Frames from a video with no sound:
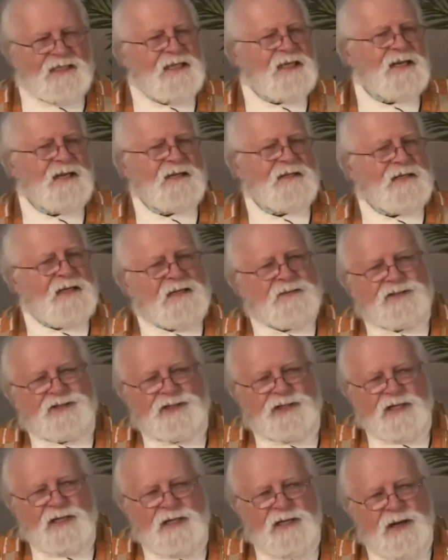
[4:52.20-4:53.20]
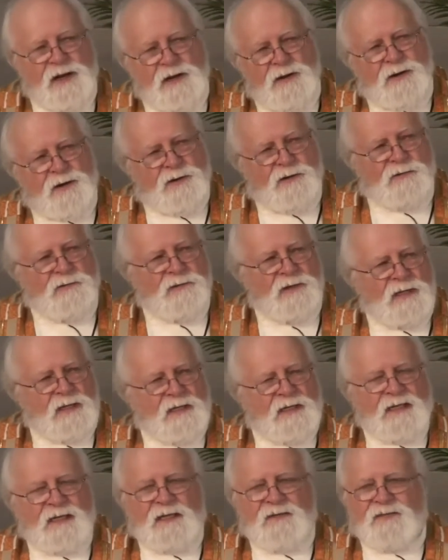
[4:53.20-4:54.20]
Little does she know
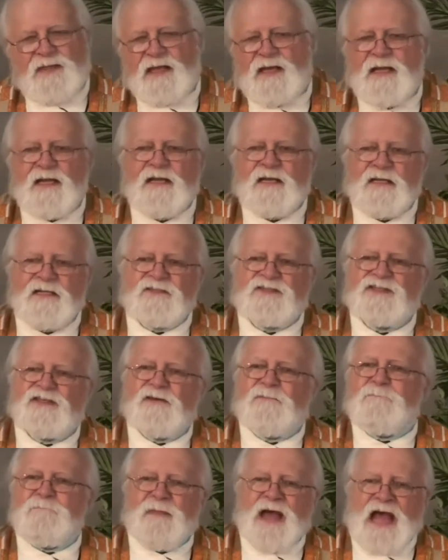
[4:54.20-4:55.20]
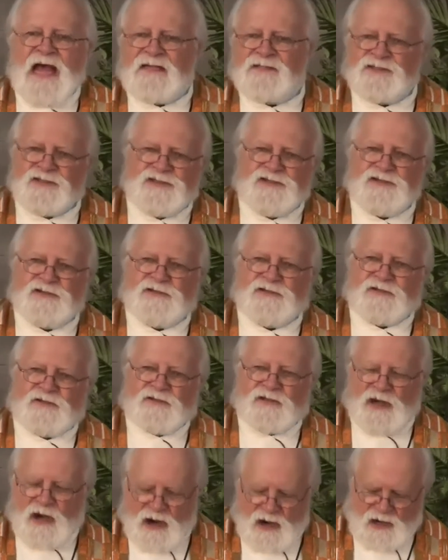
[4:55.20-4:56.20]
that it is the master
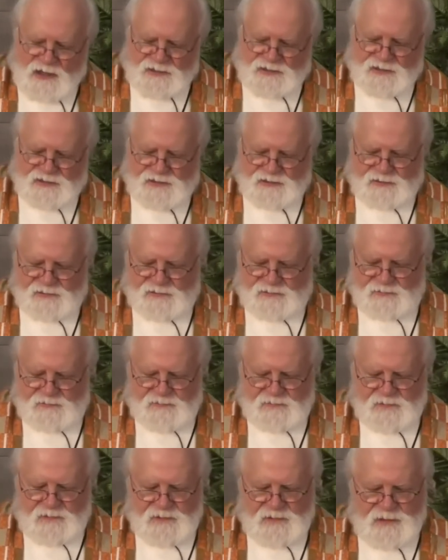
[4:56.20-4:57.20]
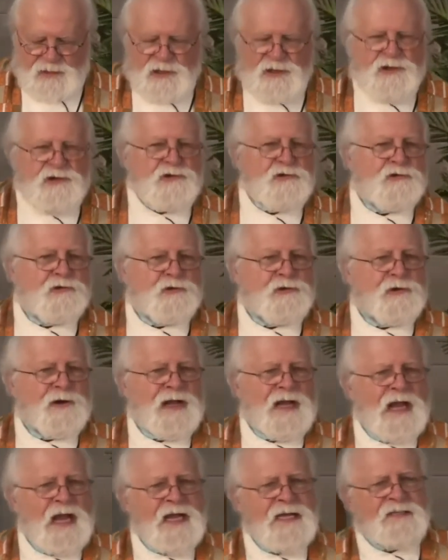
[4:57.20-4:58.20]
gardener who
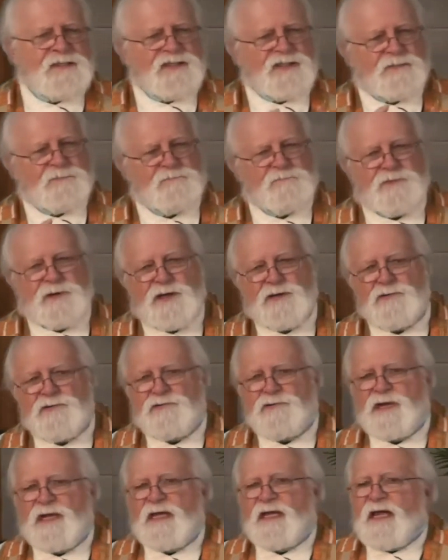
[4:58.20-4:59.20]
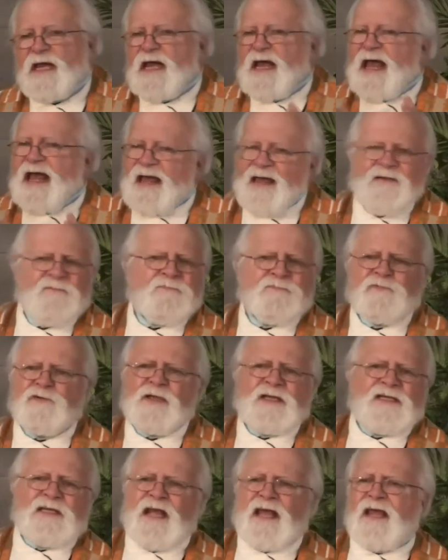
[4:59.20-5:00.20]
creates beauty
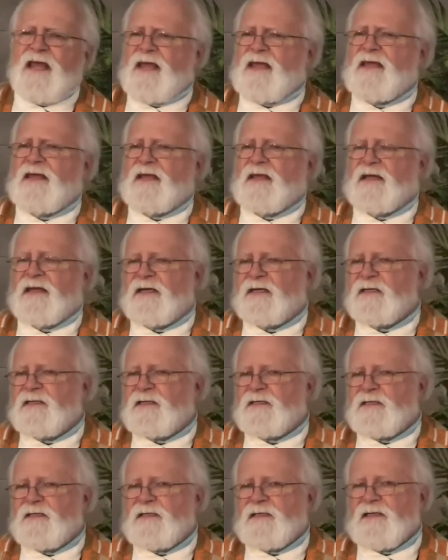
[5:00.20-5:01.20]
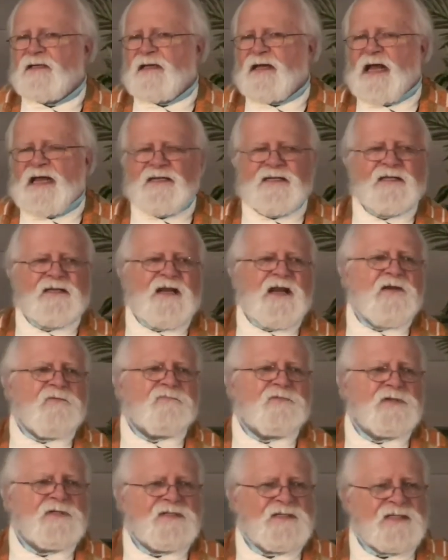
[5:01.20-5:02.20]
every day and in
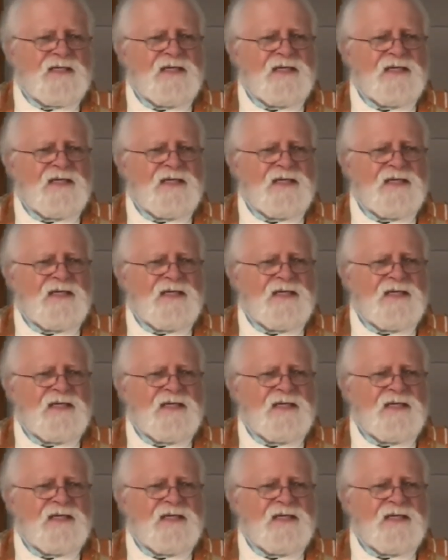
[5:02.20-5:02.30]
every